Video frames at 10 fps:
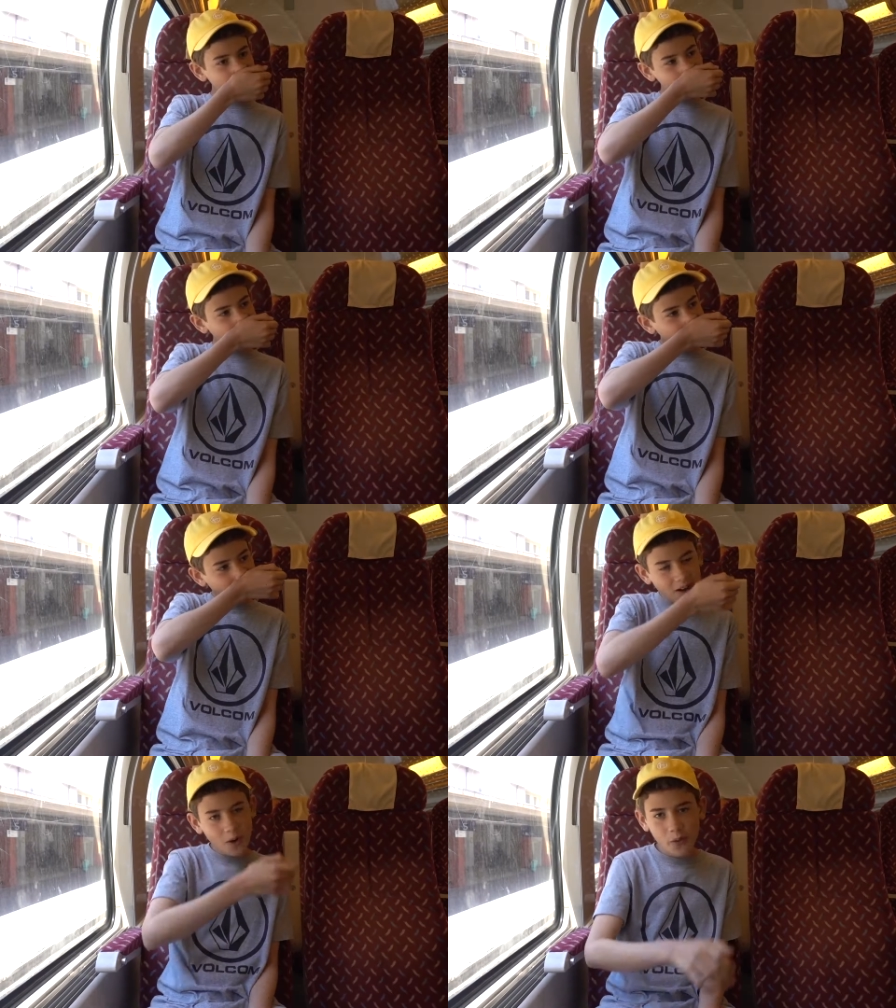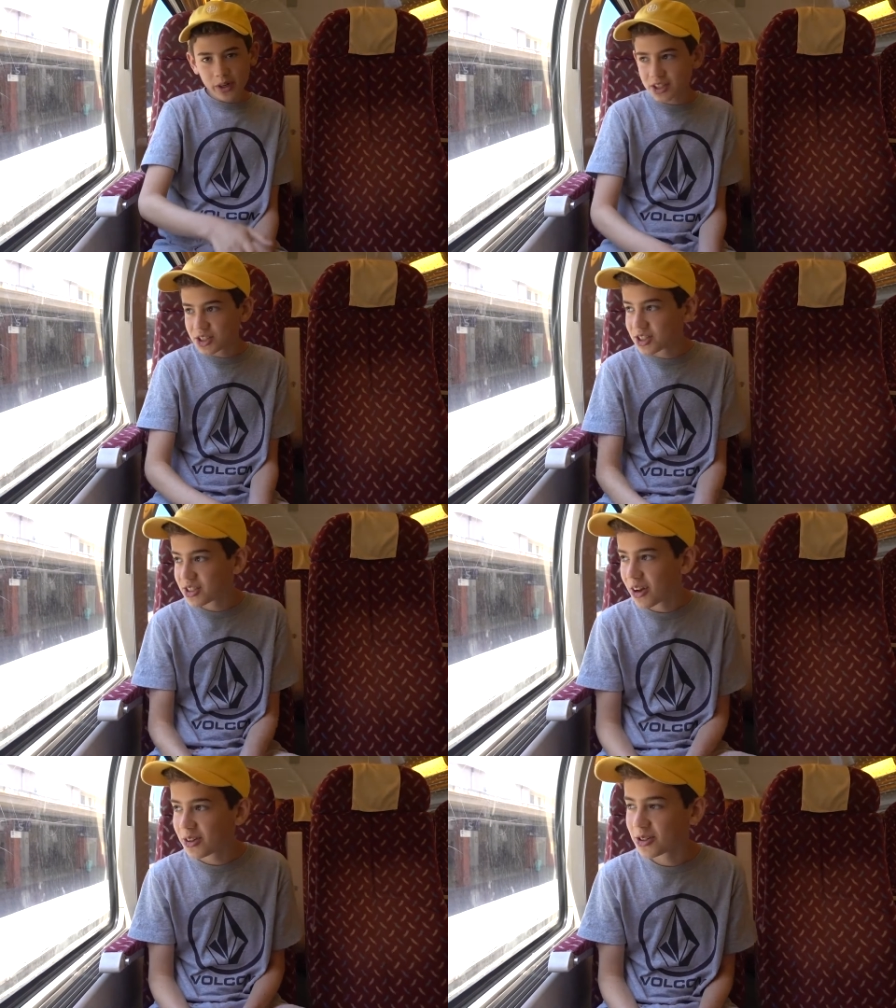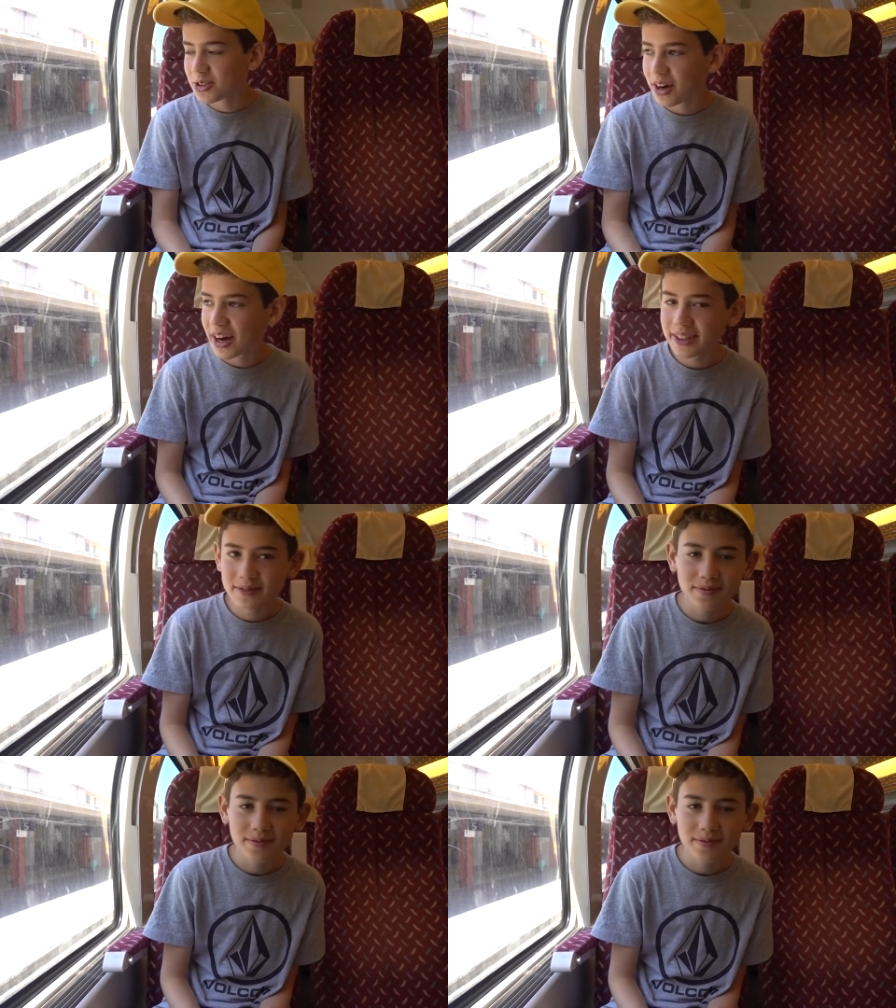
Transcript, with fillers: on the train.